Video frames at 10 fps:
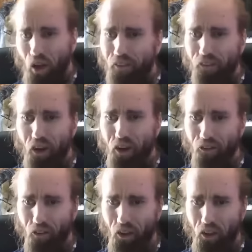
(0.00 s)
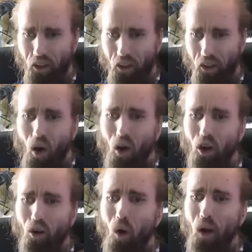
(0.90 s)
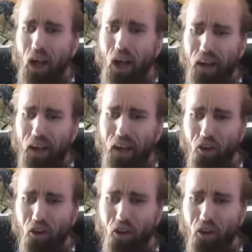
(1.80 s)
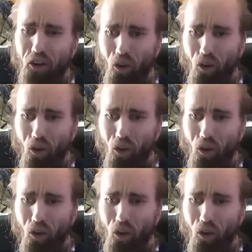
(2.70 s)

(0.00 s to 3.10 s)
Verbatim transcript: Like seriously, y'all are grown ass adults.